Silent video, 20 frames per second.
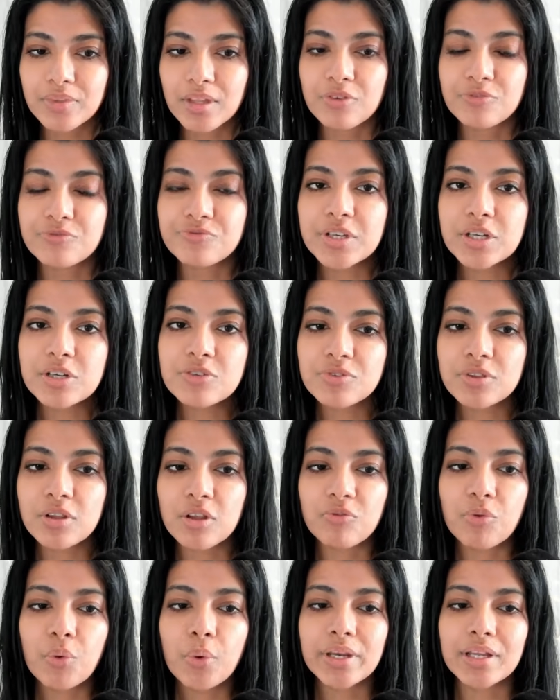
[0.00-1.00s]
fearful
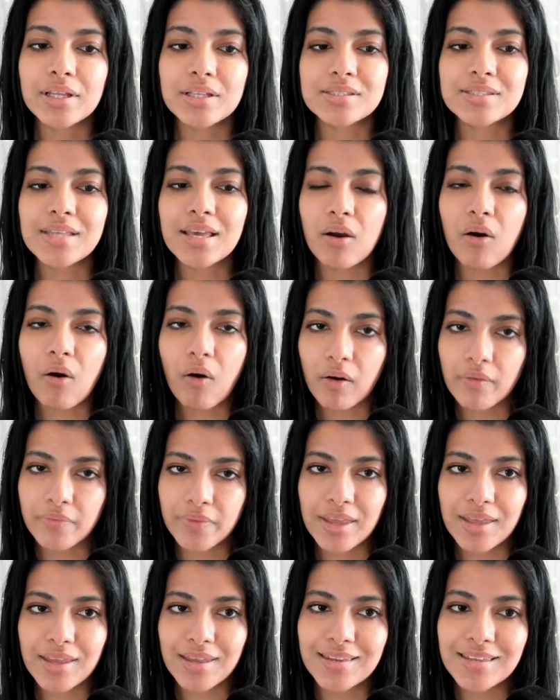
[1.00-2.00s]
avoidance, it
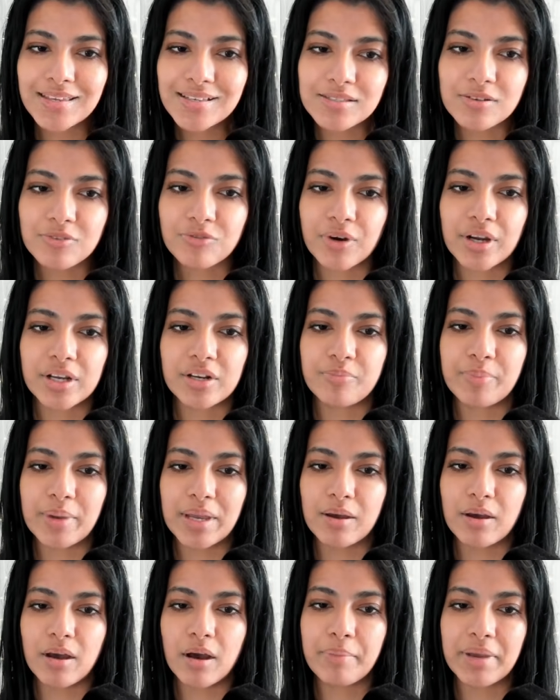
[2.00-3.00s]
is afraid of
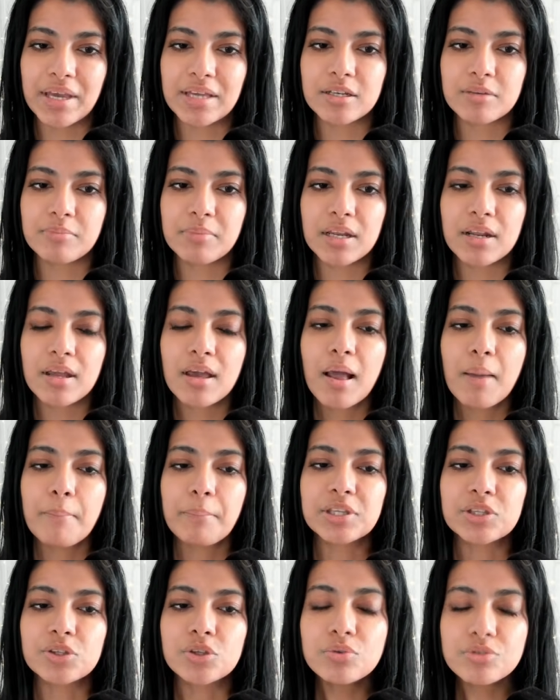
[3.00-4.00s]
abandonment.
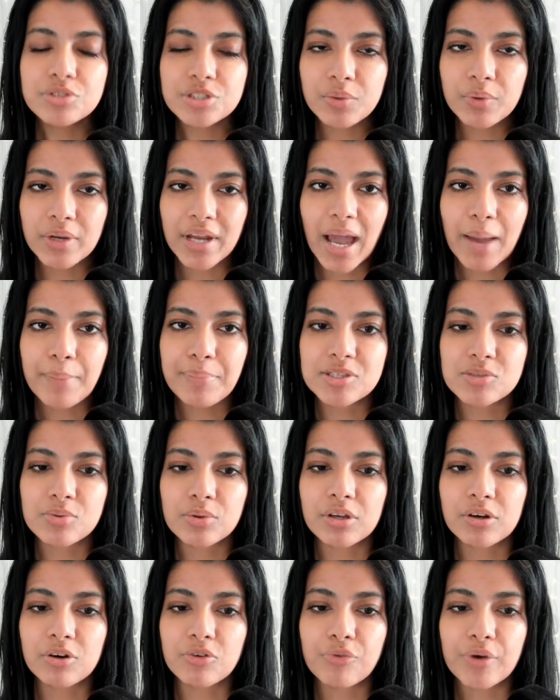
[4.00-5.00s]
But usually what happens when
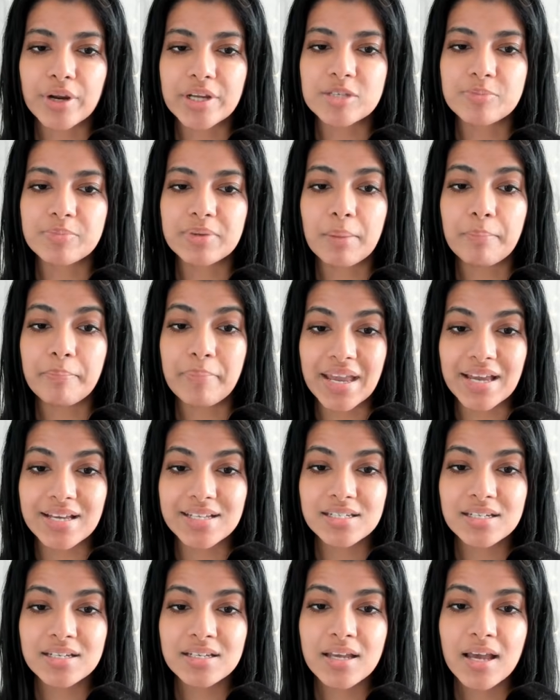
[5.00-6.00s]
they're afraid to be
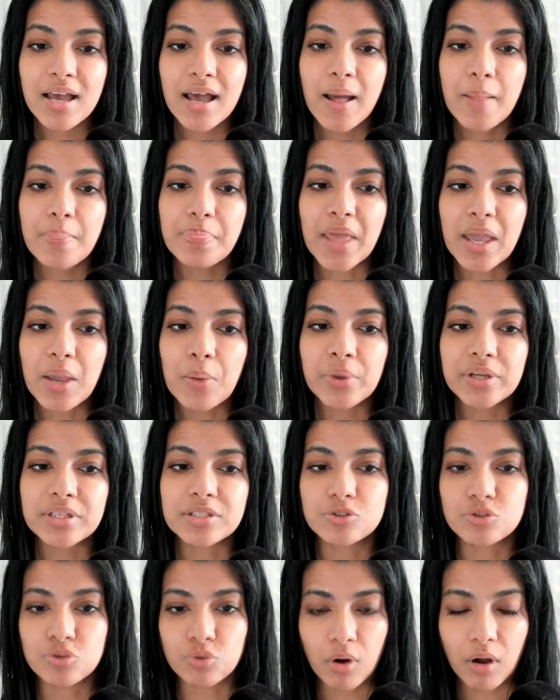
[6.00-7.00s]
abandoned, they
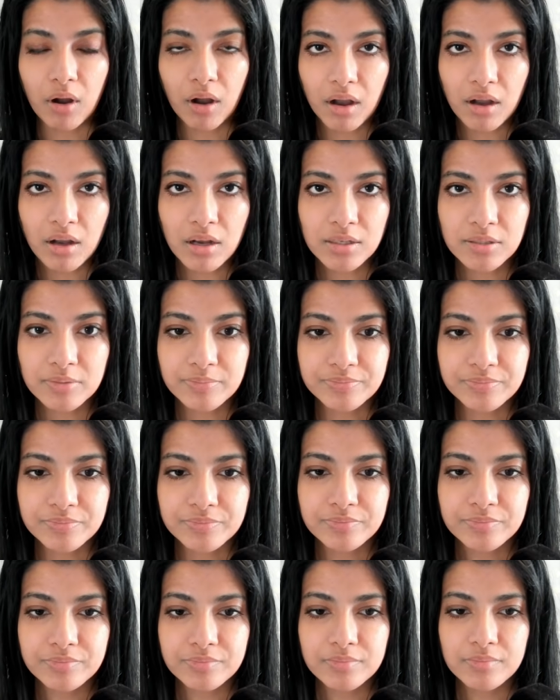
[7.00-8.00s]
withdraw
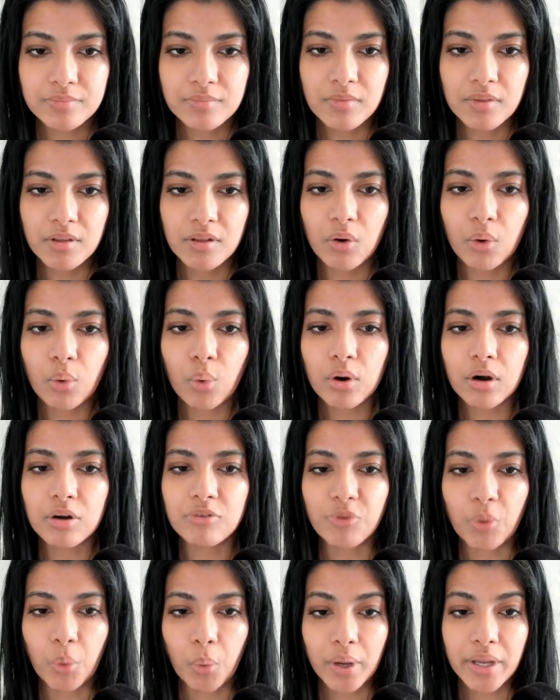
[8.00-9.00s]
or
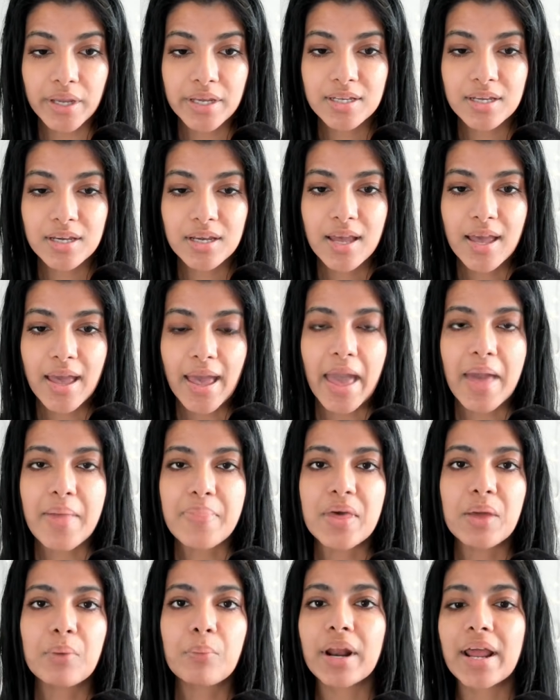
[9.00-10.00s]
avoid. And
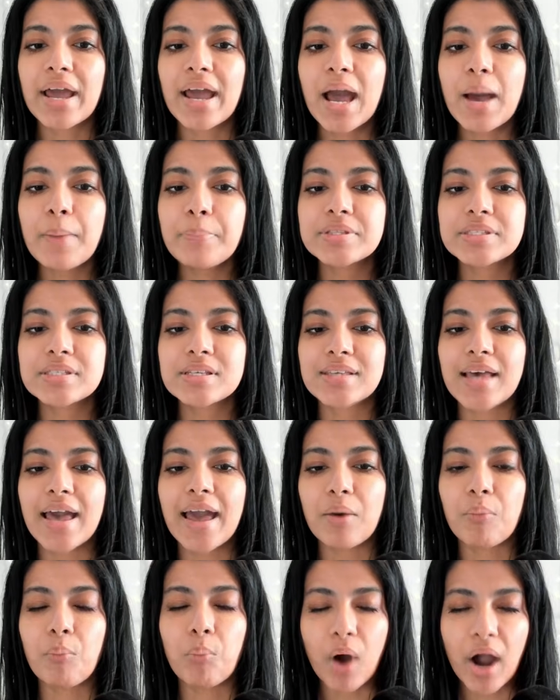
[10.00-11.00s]
then what happens is
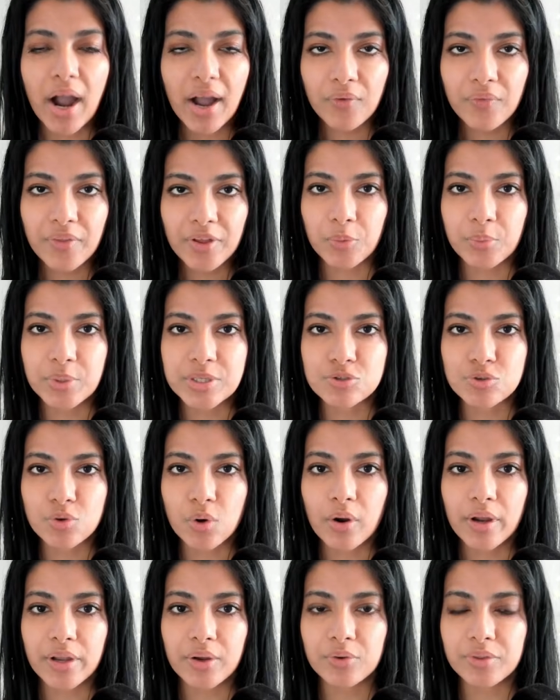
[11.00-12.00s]
while they're
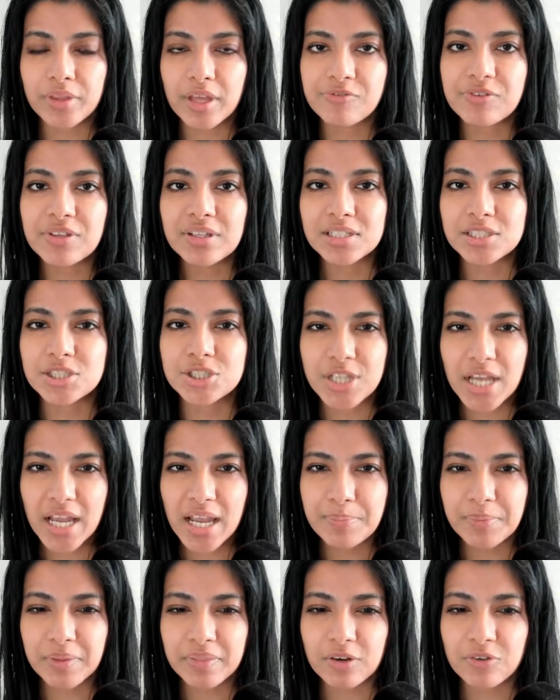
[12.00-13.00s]
withdrawing, or they feel
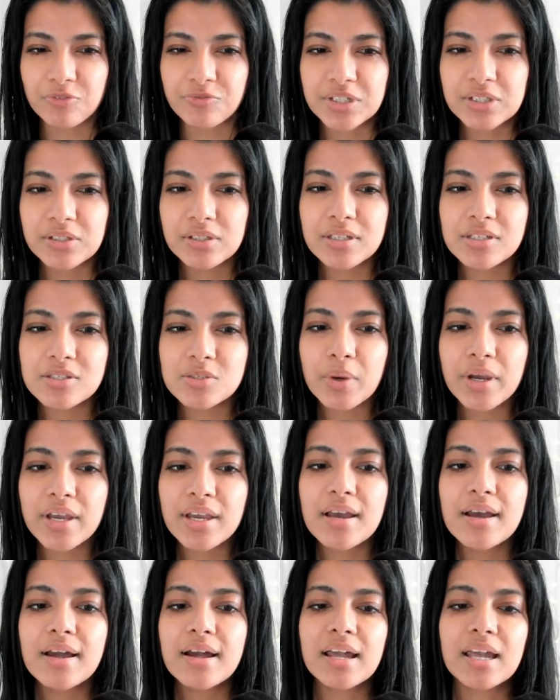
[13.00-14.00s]
ashamed that they're feeling this way,
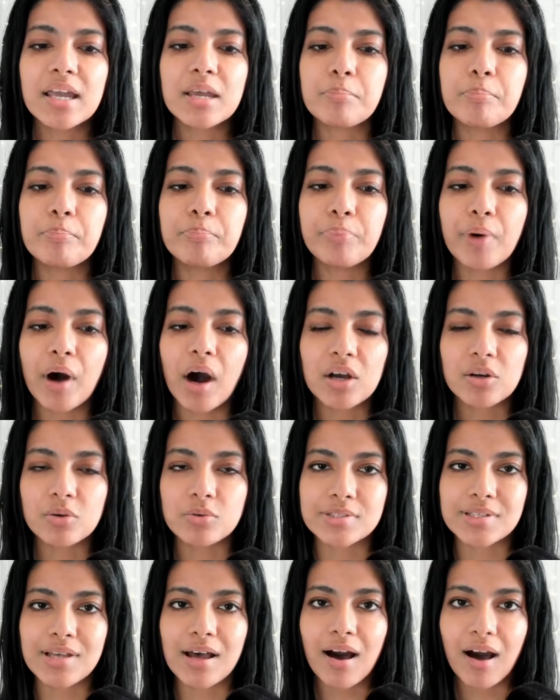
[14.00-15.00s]
it
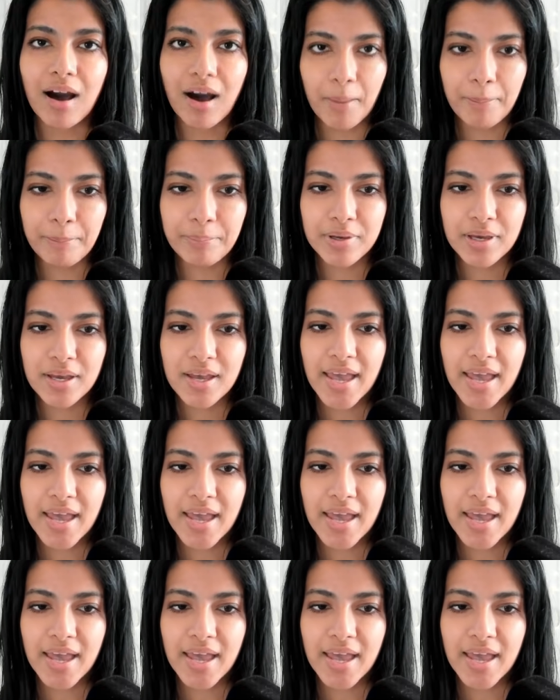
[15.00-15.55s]
bottles up.